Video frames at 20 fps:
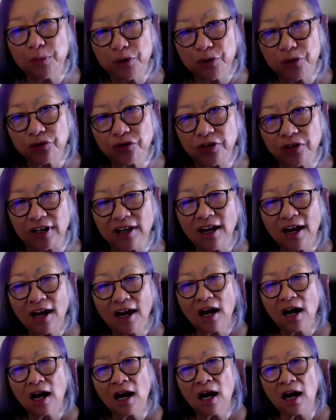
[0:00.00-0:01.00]
the movie,
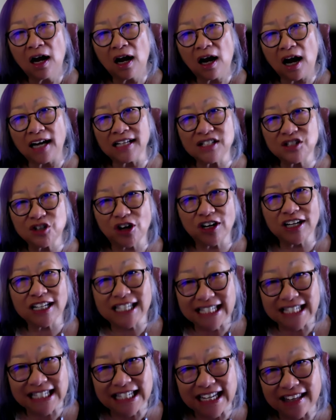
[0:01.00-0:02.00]
I started
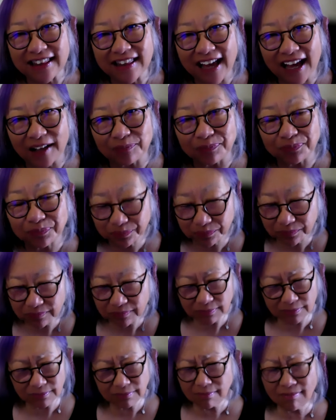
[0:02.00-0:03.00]
to see that.
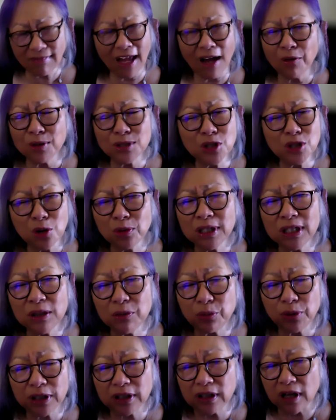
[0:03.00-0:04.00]
At
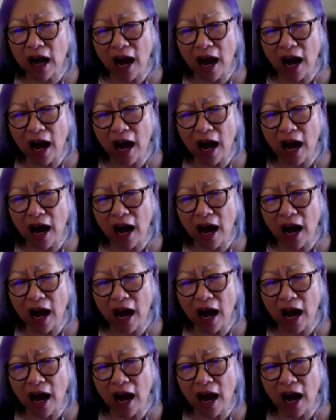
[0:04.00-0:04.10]
the